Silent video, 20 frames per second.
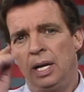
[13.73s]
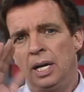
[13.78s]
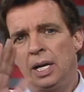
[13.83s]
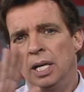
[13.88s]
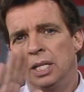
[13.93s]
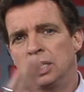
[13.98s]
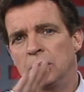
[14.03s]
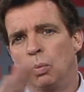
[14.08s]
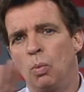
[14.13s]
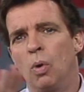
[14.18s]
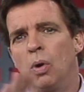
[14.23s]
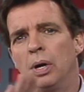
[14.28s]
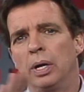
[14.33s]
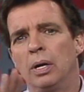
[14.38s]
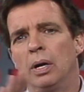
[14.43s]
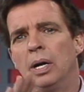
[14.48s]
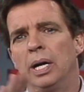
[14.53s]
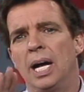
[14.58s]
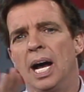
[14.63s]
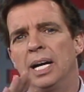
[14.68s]
There's a war
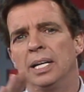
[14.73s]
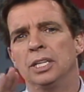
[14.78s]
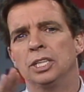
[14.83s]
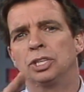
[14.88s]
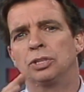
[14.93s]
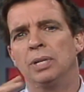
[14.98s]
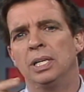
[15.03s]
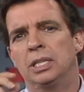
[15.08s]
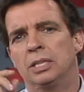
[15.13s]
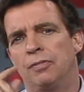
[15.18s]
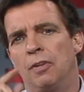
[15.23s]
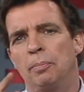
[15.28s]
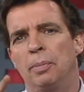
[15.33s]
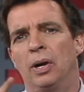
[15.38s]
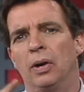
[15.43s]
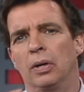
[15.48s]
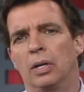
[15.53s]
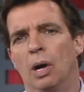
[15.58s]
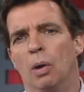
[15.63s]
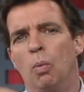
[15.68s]
going on in the streets of
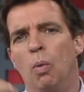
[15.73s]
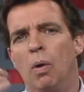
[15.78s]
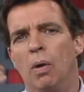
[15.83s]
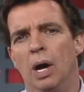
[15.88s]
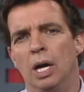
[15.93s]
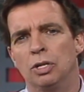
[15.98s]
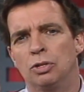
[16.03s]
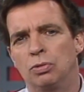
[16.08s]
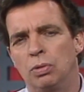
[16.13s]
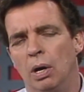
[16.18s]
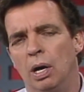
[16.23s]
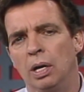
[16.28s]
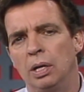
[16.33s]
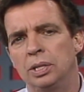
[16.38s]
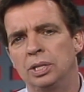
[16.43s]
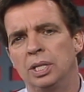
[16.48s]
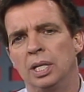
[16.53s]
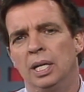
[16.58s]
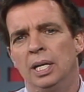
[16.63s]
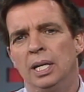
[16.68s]
America, a war on
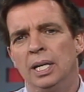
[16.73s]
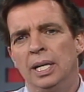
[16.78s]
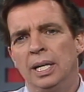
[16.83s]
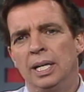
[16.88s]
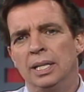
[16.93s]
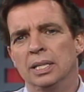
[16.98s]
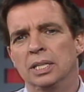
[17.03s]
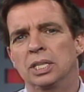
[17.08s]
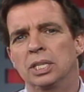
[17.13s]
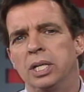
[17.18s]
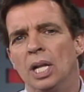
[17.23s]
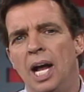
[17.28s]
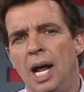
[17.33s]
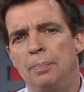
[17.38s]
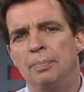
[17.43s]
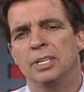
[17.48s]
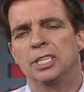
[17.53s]
drugs and the slime that